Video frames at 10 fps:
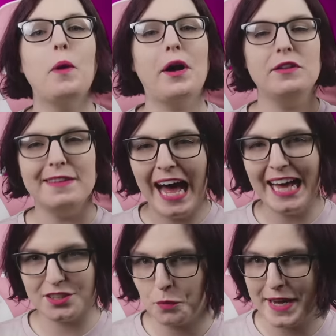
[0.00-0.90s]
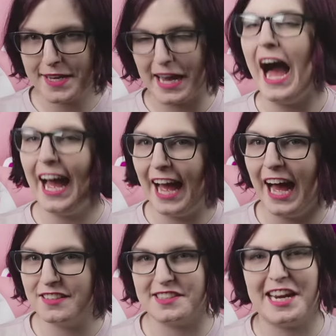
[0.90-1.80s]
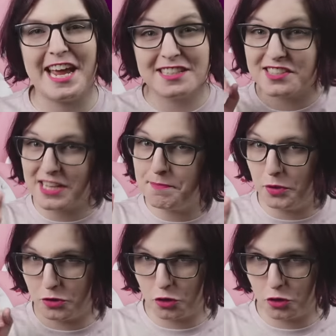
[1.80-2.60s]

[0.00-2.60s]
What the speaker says: Well, last week I asked a simple